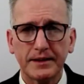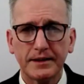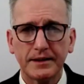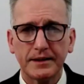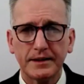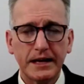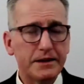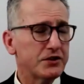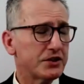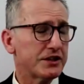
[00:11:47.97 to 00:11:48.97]
Even to
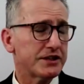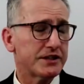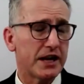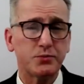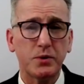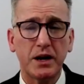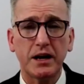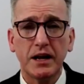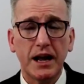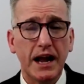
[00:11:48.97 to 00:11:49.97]
the stage where,
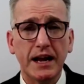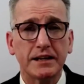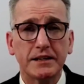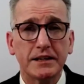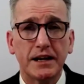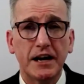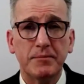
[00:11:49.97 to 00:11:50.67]
hey, under